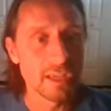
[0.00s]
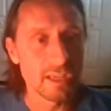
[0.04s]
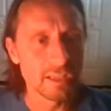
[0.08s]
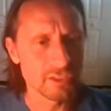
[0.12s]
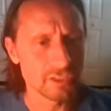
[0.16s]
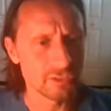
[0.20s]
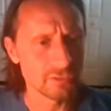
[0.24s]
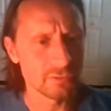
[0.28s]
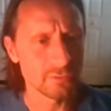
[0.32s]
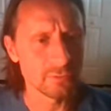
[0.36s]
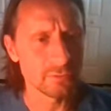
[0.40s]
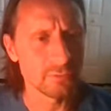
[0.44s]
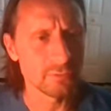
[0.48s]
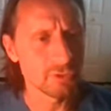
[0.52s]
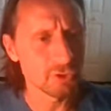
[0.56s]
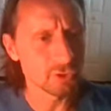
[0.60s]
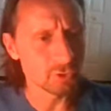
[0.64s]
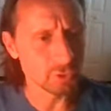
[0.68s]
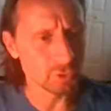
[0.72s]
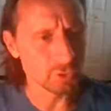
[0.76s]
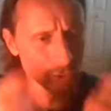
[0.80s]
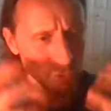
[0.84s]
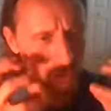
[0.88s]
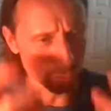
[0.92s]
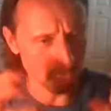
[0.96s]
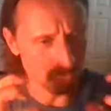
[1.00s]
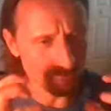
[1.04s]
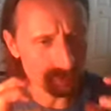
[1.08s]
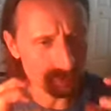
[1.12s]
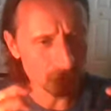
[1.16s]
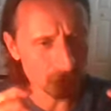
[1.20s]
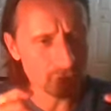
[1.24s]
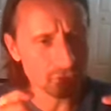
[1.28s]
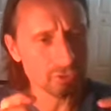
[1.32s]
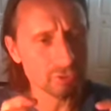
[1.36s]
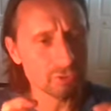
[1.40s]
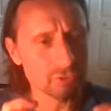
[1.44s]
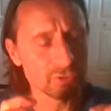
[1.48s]
to your glutes
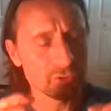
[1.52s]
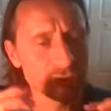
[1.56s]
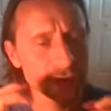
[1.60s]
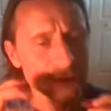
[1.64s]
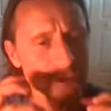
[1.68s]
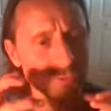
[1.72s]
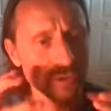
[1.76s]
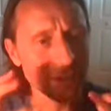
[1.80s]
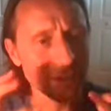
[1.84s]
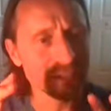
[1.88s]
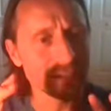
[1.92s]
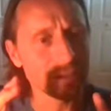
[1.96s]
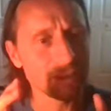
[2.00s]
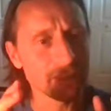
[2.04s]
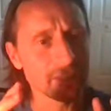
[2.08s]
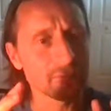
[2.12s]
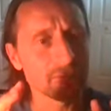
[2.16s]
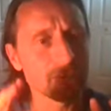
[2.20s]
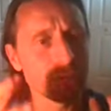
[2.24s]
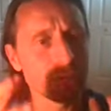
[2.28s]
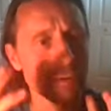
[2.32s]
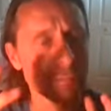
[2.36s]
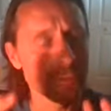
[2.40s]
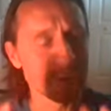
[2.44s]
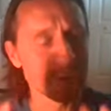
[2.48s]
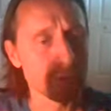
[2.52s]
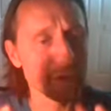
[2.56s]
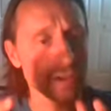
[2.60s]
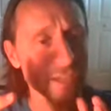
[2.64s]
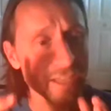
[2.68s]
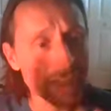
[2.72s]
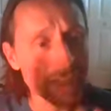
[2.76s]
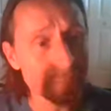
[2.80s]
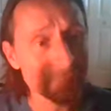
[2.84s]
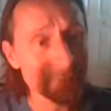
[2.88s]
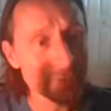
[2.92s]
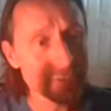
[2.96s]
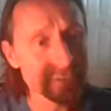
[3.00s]
to strengthen from your
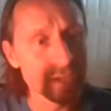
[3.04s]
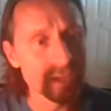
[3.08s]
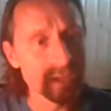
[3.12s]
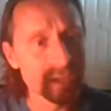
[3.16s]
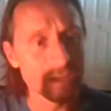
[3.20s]
hips